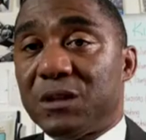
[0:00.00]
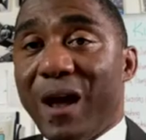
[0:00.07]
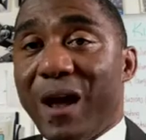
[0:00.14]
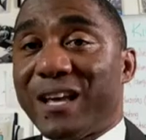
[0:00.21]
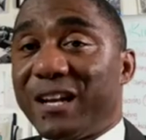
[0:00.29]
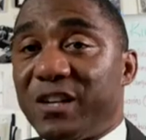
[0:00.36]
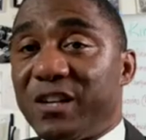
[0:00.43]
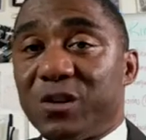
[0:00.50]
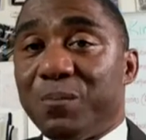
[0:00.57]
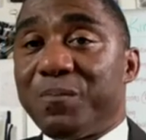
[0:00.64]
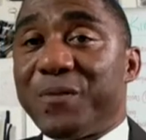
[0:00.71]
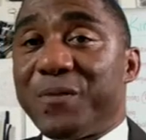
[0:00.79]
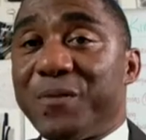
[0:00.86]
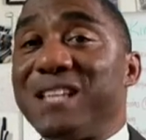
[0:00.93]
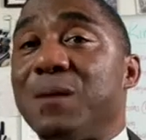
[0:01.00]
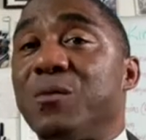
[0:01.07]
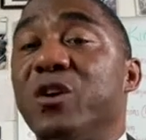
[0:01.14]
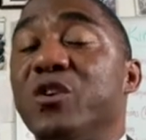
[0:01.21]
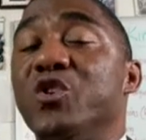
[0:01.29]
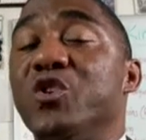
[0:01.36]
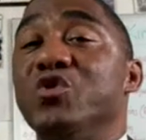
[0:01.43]
All right, there's some things
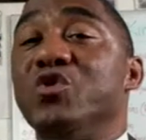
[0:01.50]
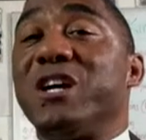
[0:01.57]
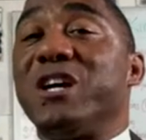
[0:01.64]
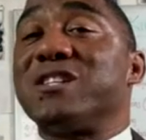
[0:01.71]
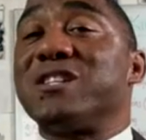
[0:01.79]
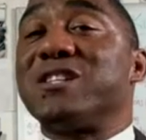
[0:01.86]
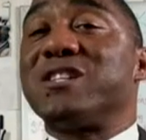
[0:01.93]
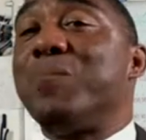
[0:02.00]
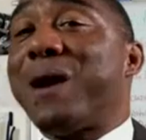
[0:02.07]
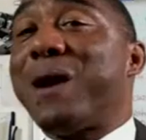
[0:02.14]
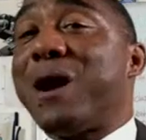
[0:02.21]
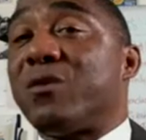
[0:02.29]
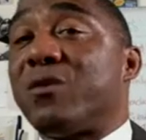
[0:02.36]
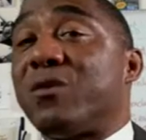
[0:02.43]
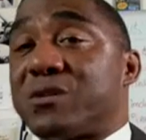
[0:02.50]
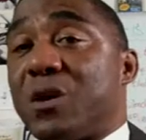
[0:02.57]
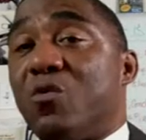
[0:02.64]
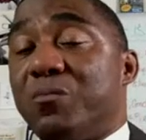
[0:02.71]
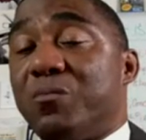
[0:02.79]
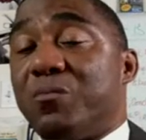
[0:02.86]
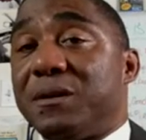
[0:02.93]
I'm going to do just on
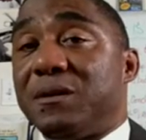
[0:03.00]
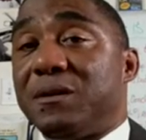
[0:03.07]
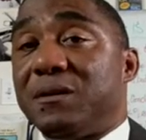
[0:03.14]
Periscope.